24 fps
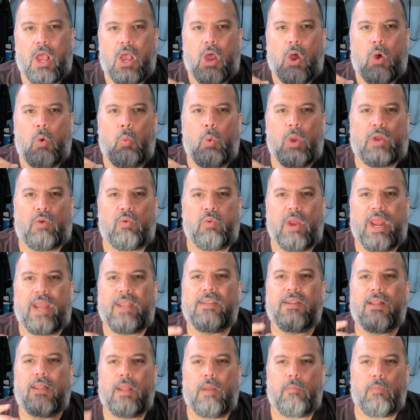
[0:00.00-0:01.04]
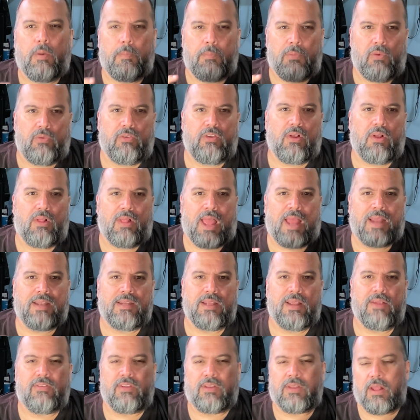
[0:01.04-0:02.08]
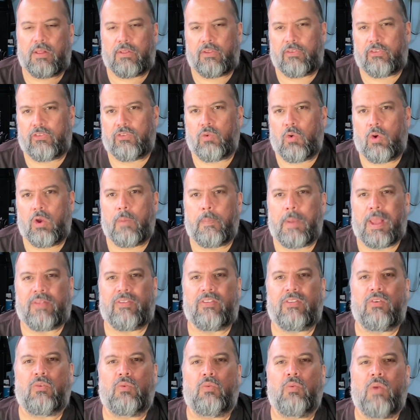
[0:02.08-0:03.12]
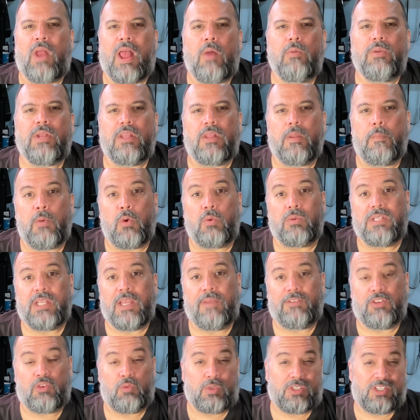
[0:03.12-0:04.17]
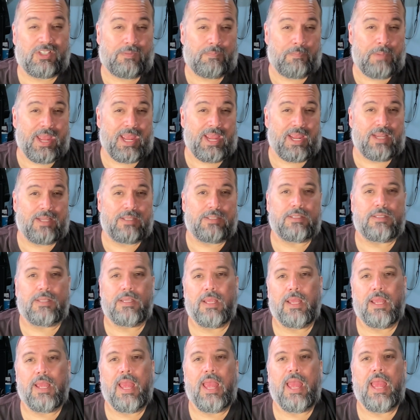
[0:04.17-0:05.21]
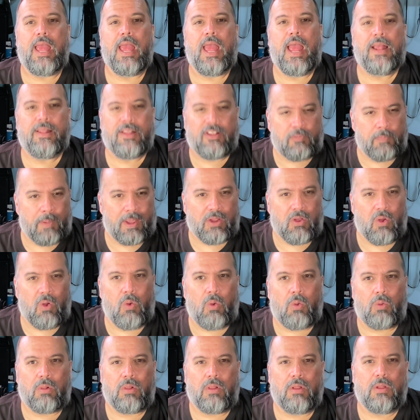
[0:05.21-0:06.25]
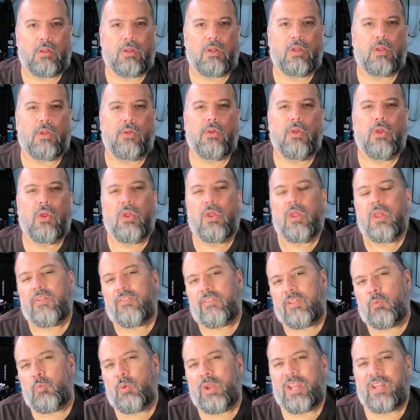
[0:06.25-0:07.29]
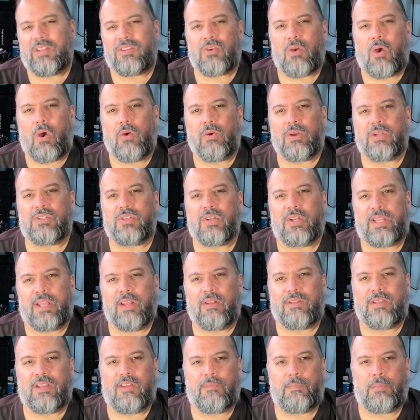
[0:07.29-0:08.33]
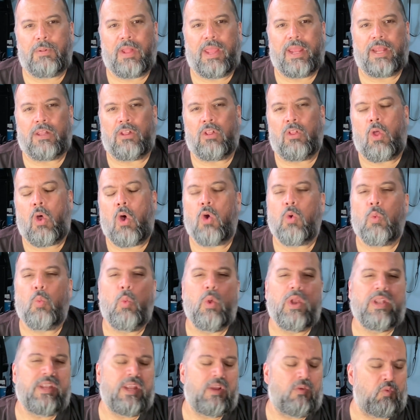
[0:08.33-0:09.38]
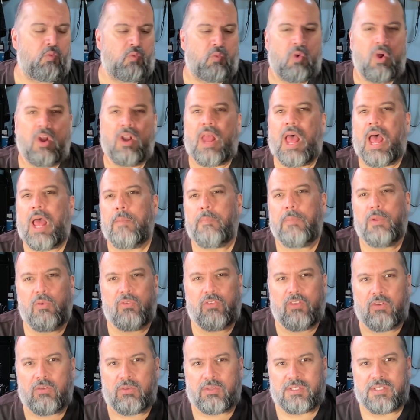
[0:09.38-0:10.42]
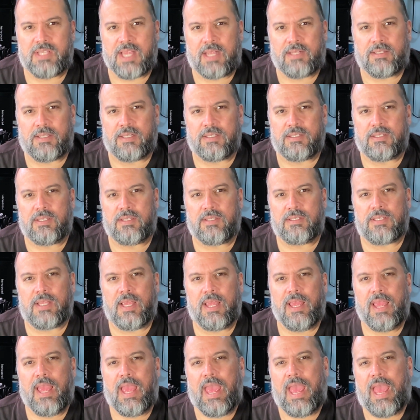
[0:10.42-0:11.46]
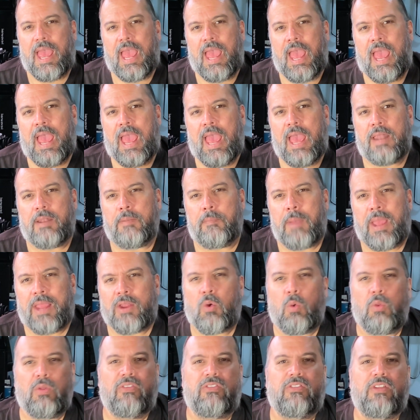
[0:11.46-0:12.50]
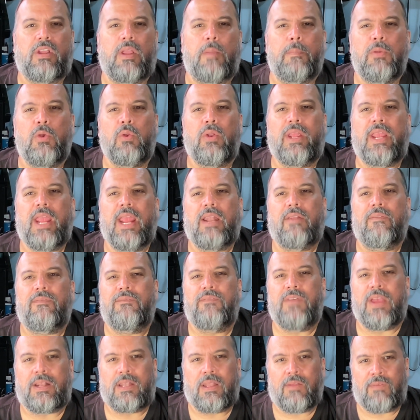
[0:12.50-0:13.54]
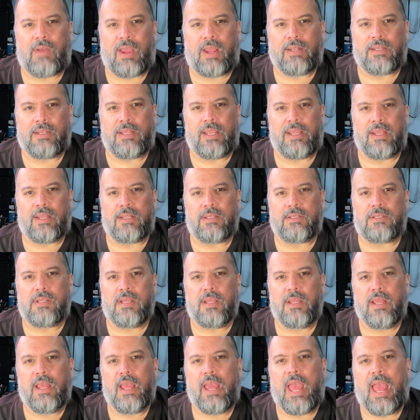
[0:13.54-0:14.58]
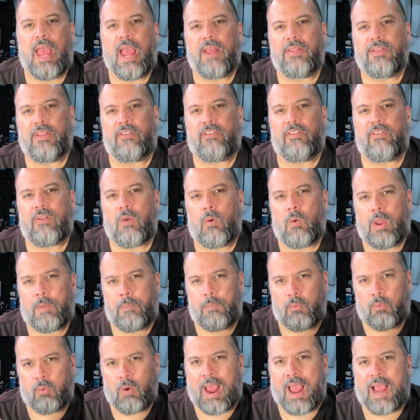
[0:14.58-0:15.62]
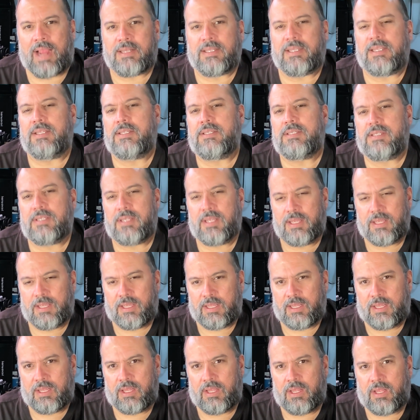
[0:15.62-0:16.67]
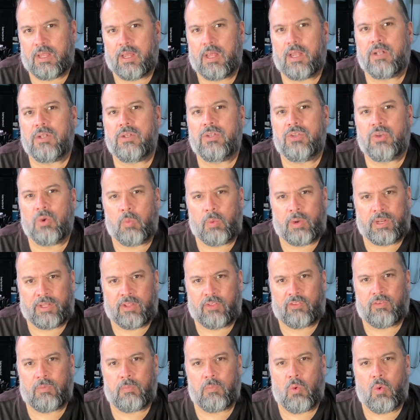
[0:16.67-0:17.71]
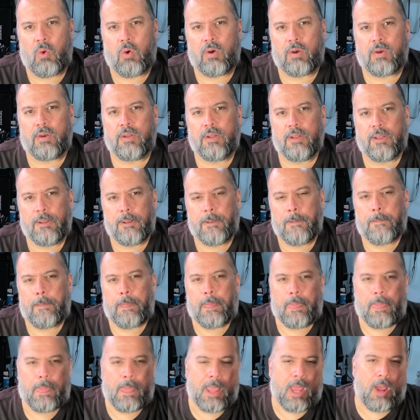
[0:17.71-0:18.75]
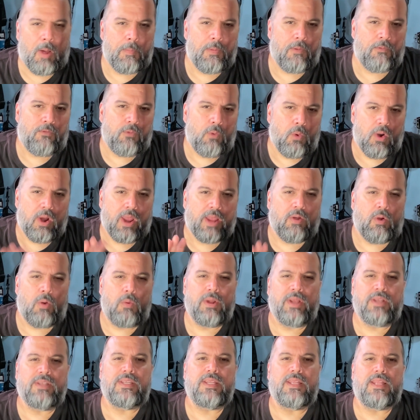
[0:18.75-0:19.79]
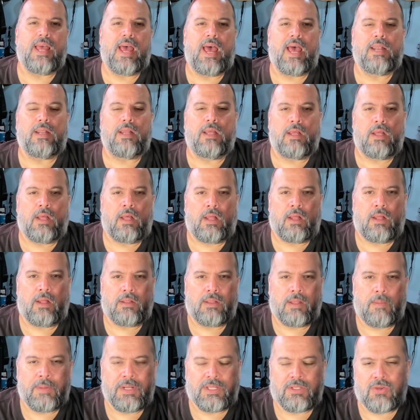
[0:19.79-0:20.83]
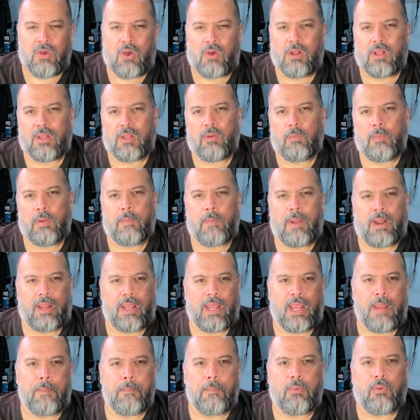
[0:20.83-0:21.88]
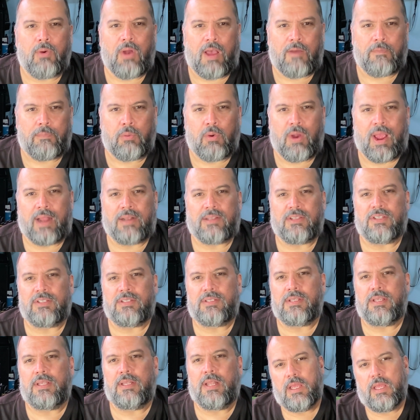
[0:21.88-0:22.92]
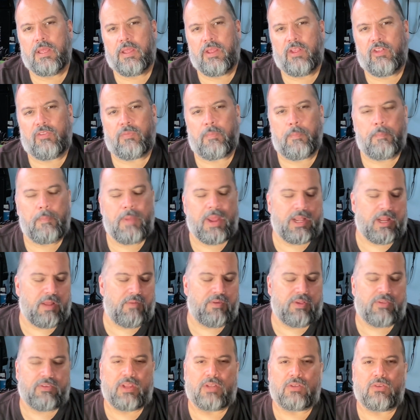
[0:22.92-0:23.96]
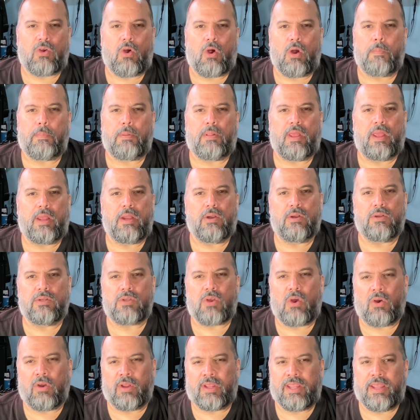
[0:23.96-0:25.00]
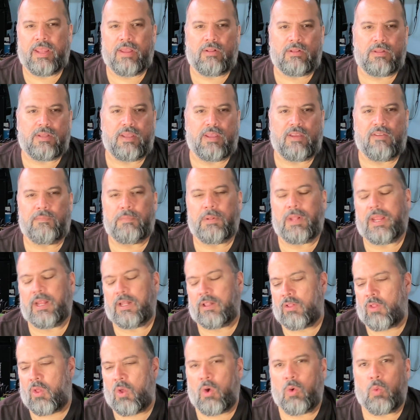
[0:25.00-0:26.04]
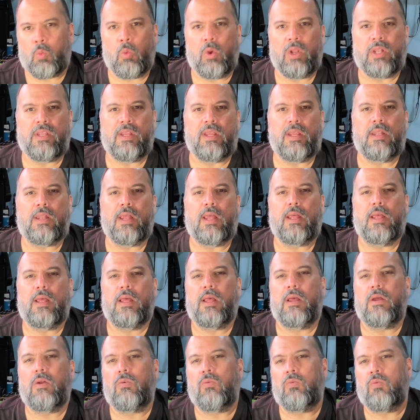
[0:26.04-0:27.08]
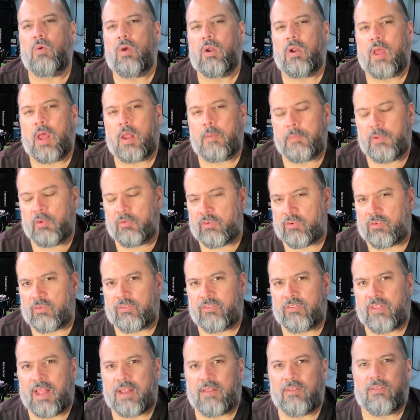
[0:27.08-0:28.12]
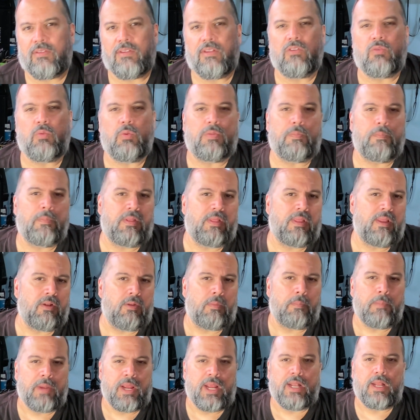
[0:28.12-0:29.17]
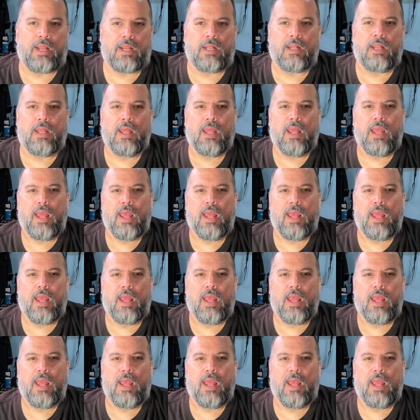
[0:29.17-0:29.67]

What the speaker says: We create deliberate musical ideas to tell a story by surrounding the motifs with space, and that's my goal. See, we guitarists are guilty of playing long-winded, run-on musical sentences, and my goal is to communicate effective ideas, and this is how I practice doing this more. Before I go into that, let me talk a little bit about improv practice. As many of us guitar players are guilty of playing long-winded, run-on musical sentences with little meaning.